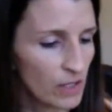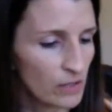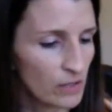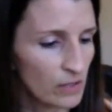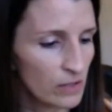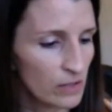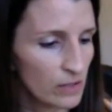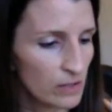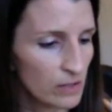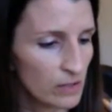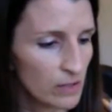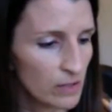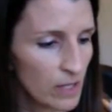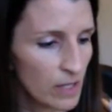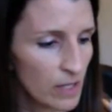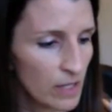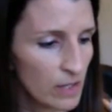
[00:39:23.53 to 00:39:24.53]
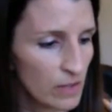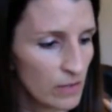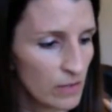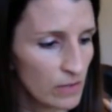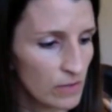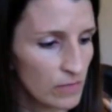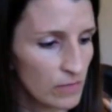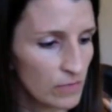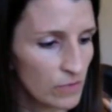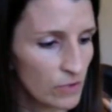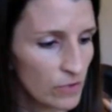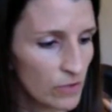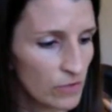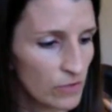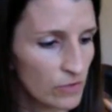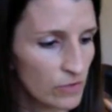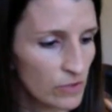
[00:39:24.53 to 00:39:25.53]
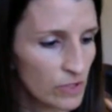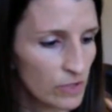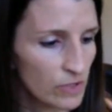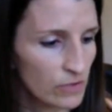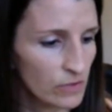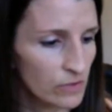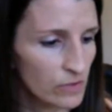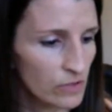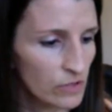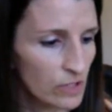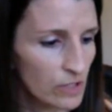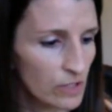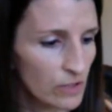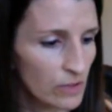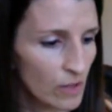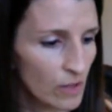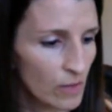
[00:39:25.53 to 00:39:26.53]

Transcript: online for groceries? Do you shop?